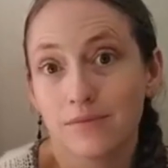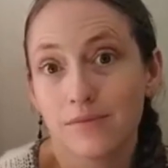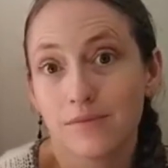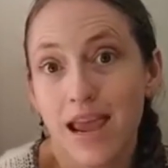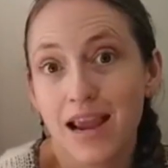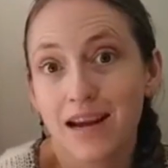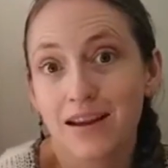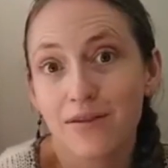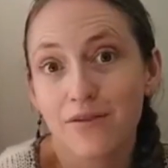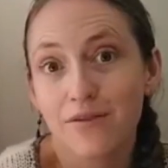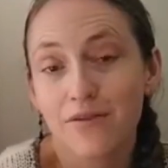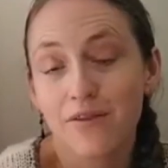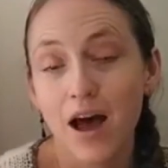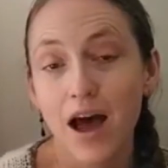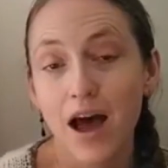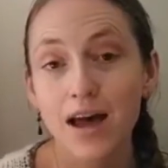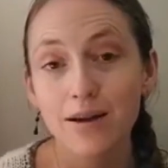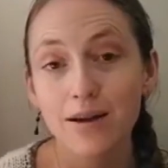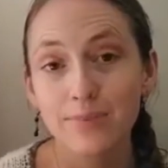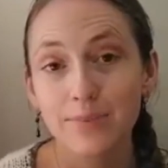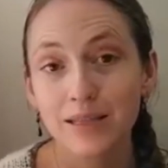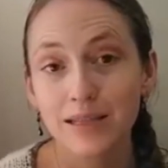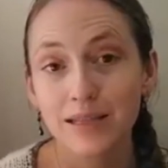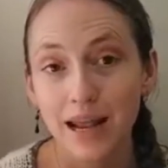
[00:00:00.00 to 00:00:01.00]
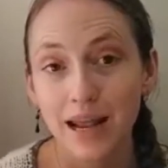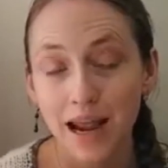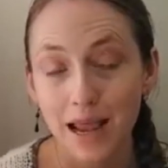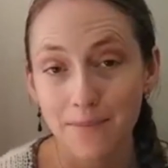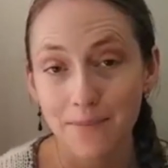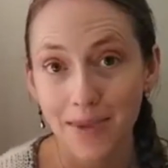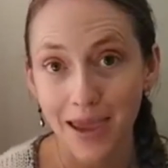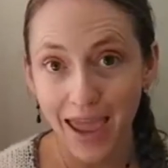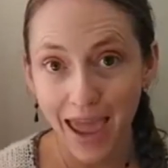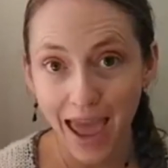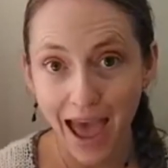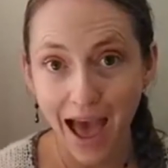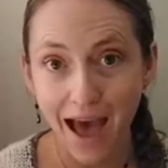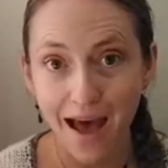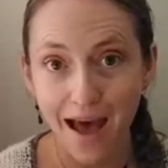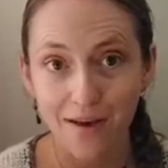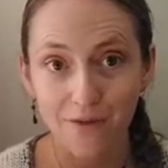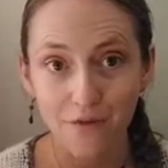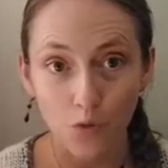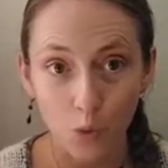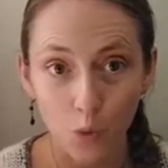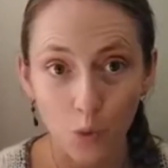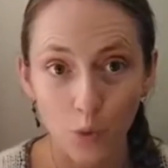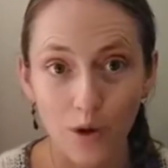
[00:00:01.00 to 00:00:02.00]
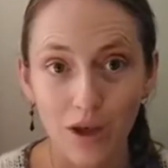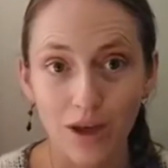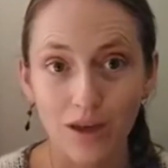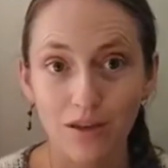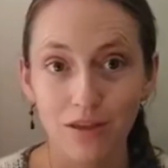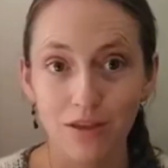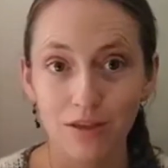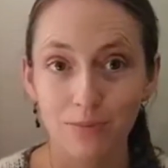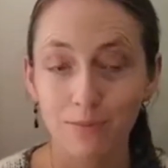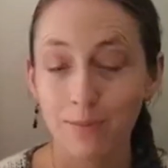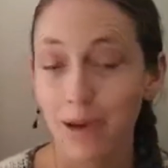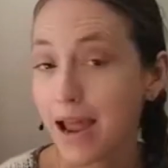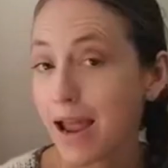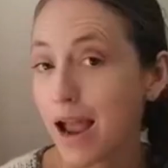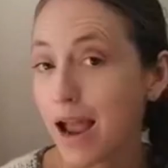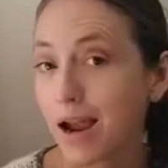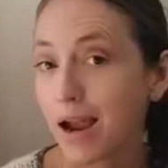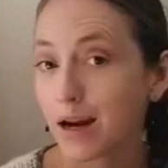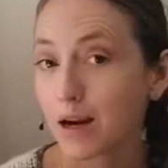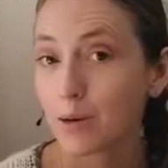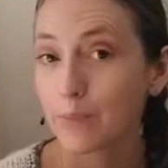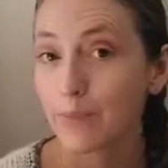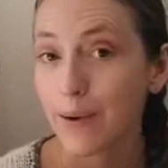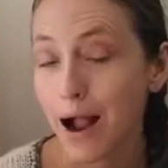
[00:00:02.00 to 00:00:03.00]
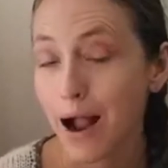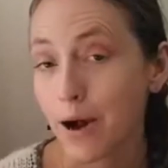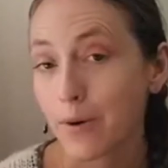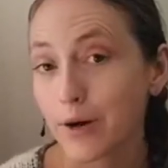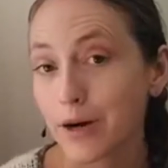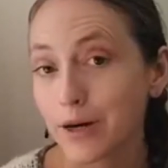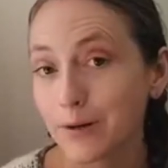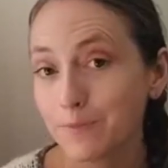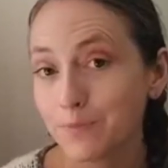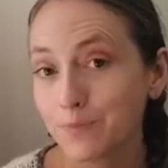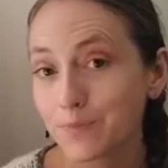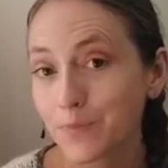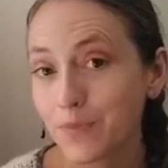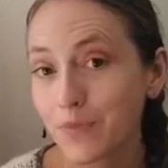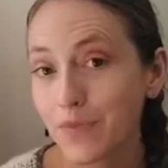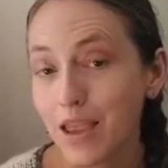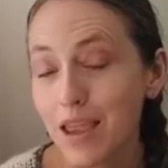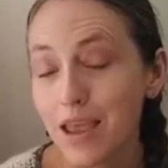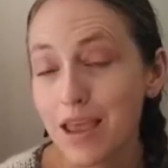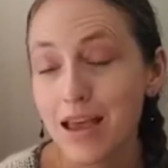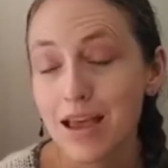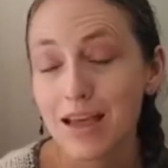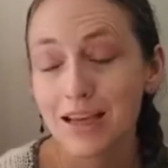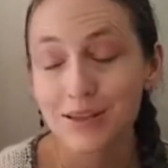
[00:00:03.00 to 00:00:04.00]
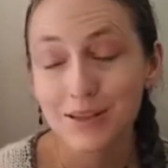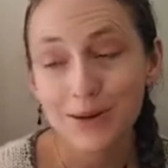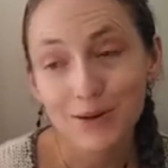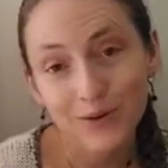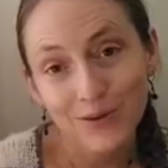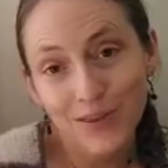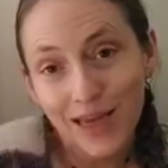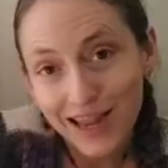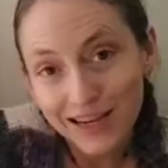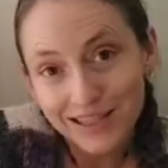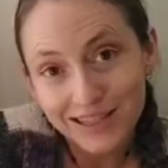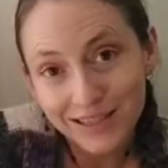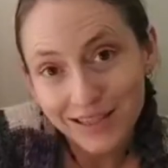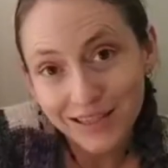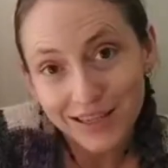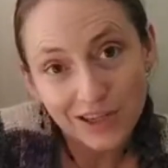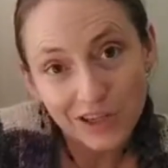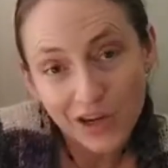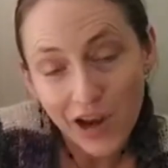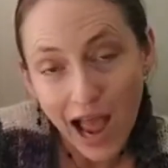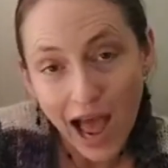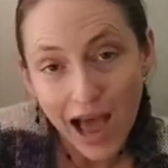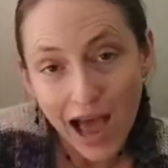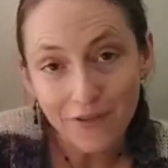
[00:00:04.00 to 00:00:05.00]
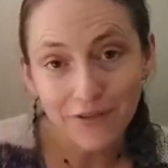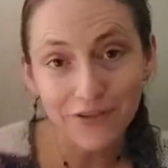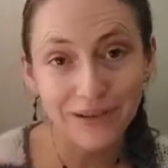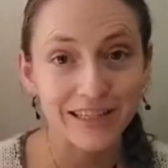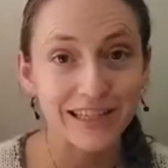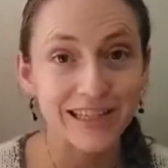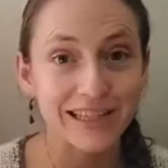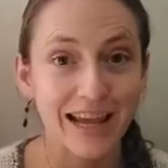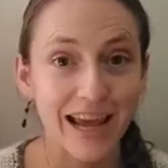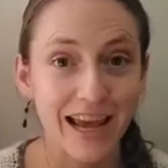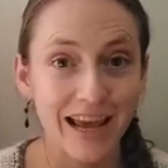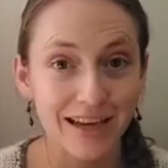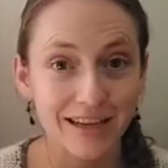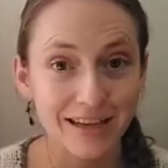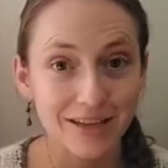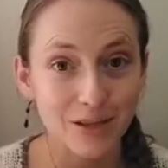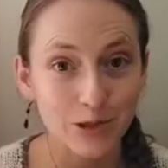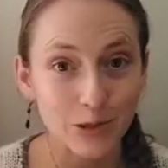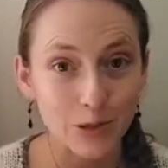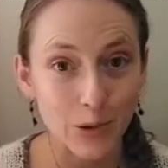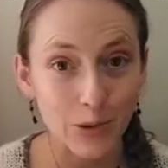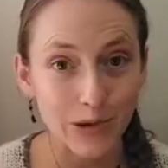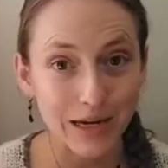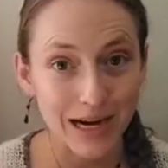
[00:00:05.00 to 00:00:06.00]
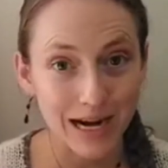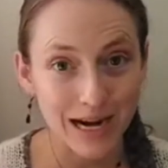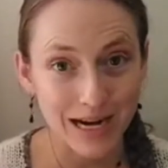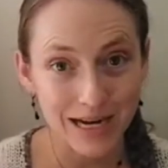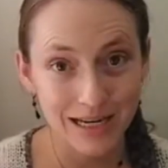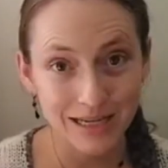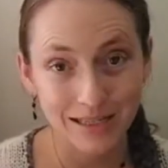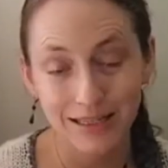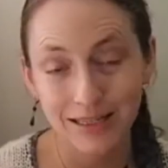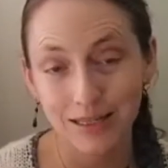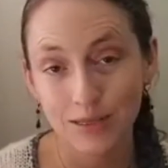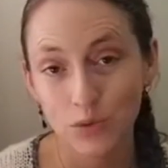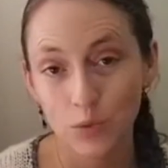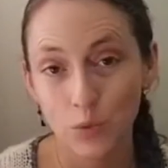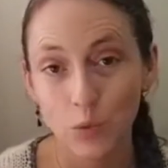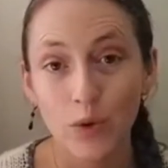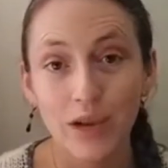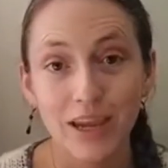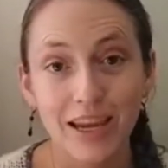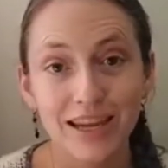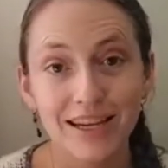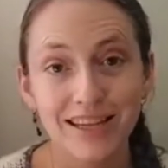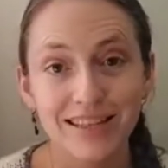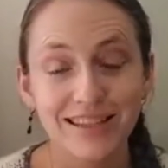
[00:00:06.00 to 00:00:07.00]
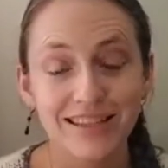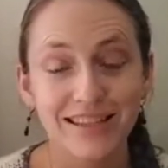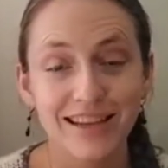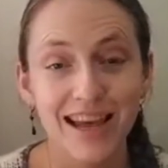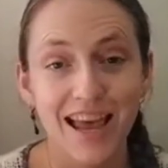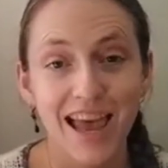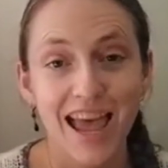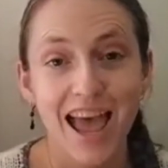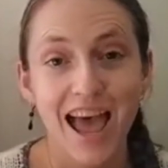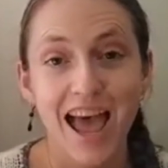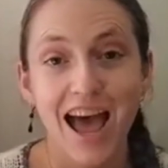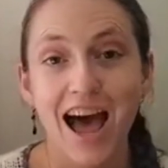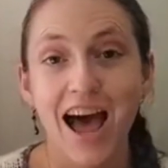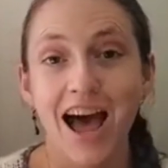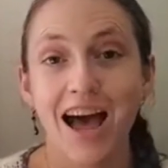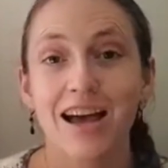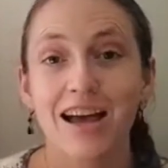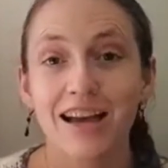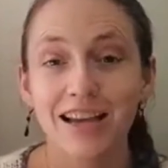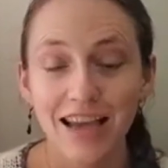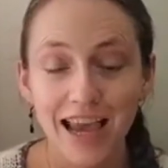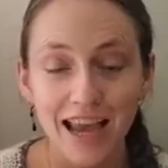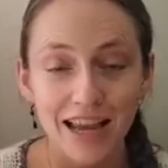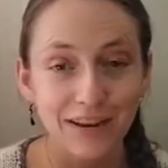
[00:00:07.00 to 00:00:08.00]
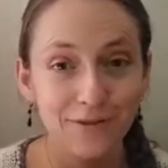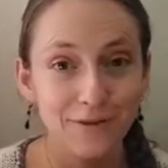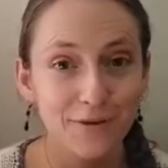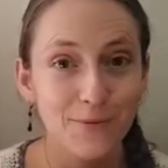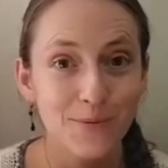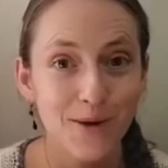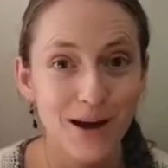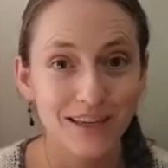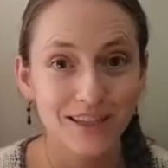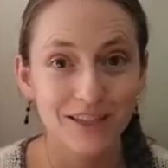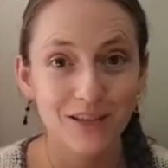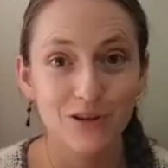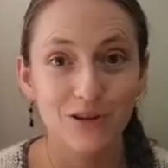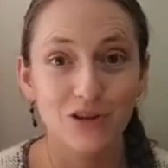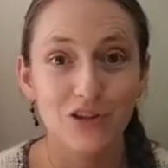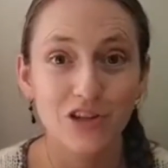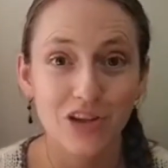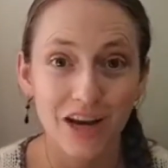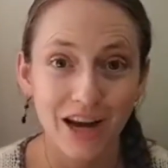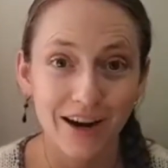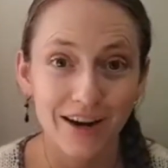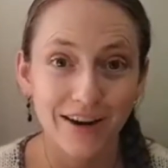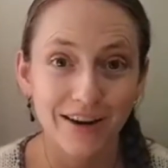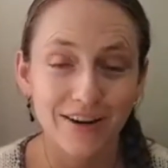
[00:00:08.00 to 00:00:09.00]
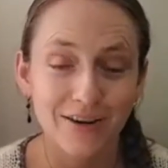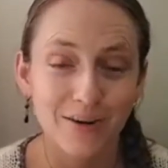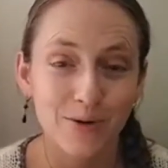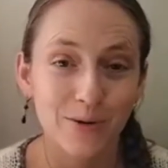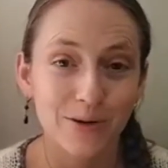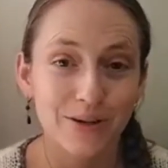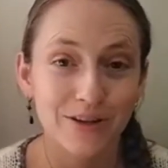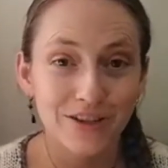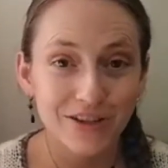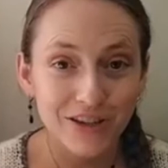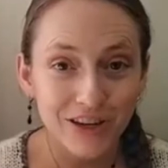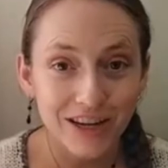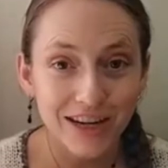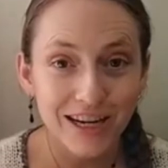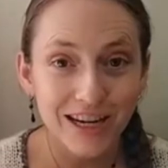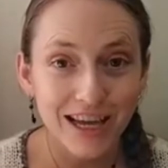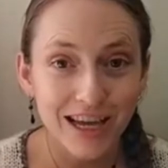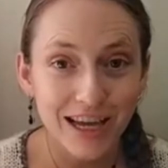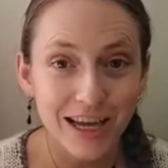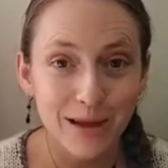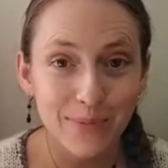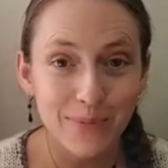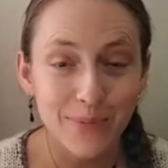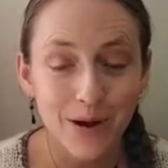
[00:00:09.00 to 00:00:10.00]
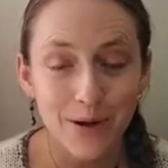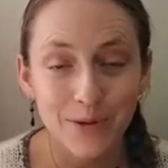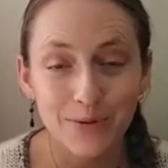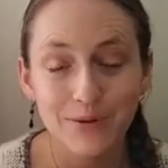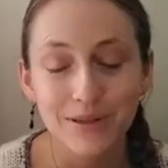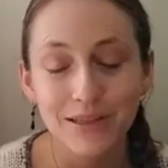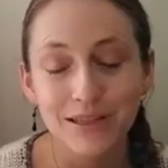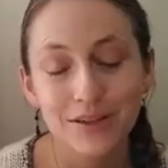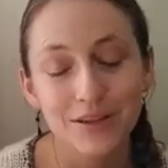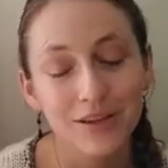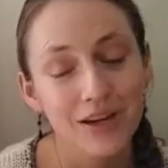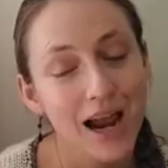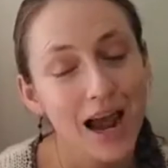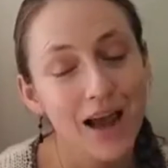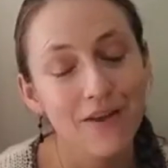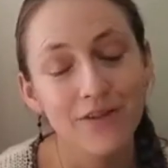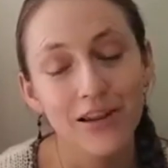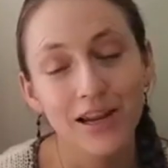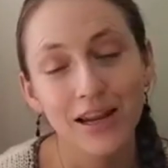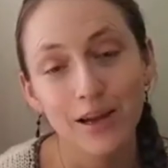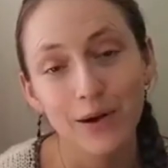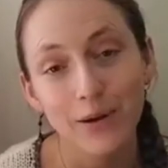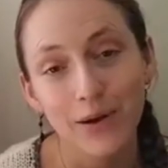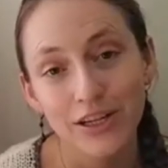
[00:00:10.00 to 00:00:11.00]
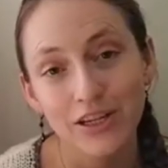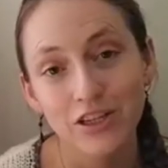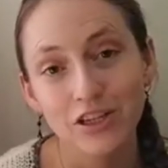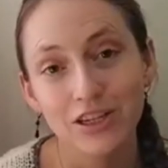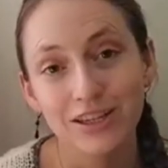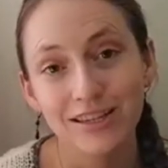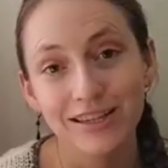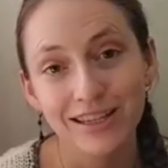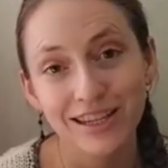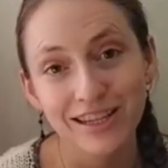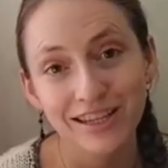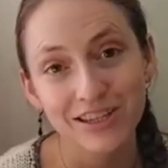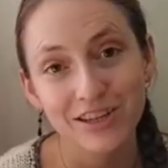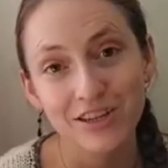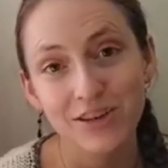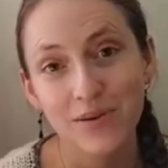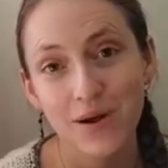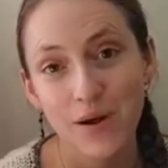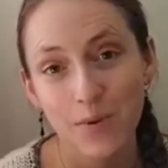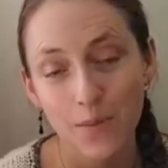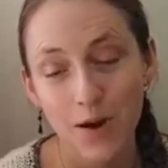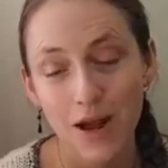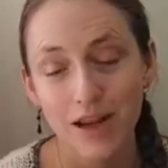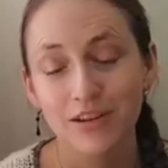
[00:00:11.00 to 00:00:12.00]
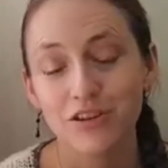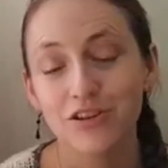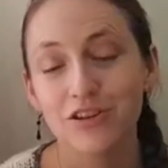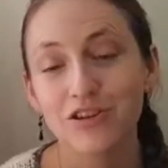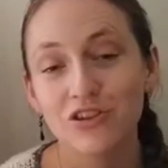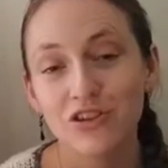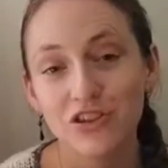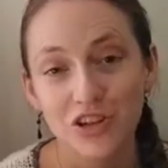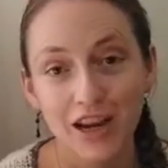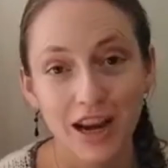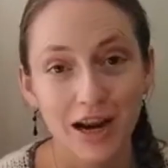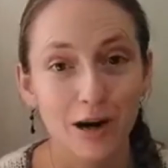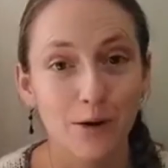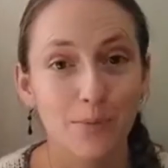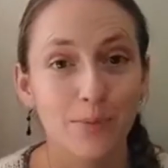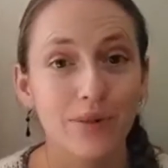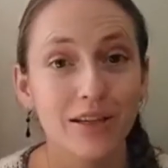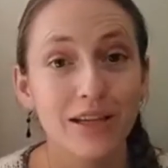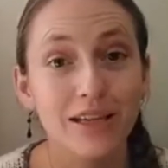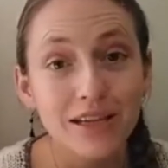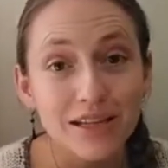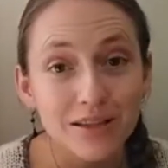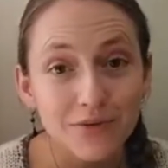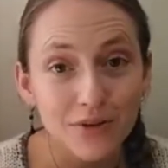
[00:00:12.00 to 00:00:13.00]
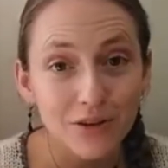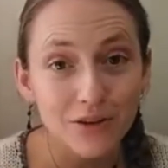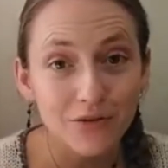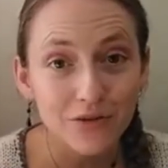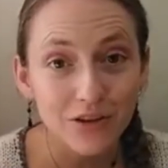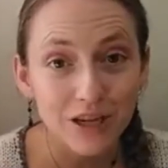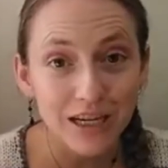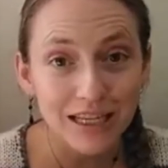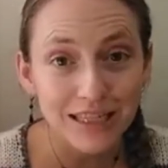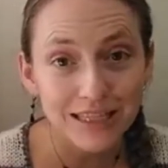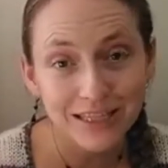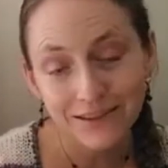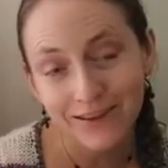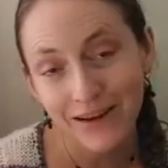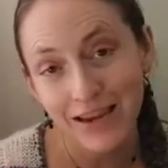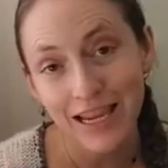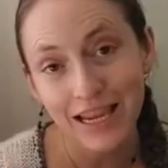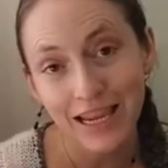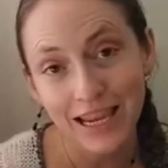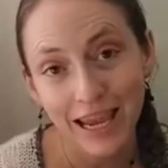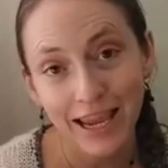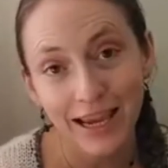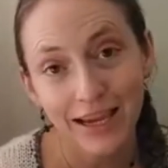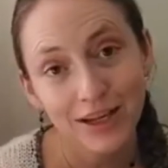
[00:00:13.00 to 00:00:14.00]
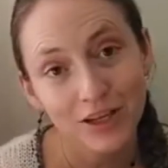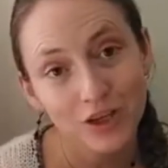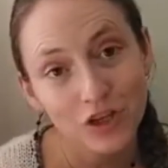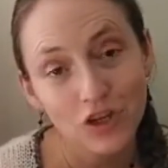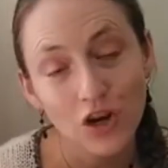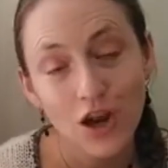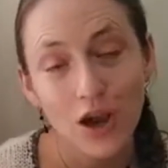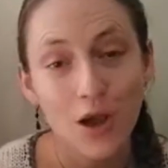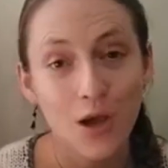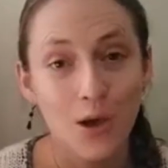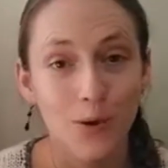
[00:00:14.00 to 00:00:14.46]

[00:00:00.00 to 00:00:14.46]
negative vibes that I may have with my higher power. So that's the chat for today. It's short and sweet. Again, if you want to share your journey, post, or have any questions that you want to share, please feel free to engage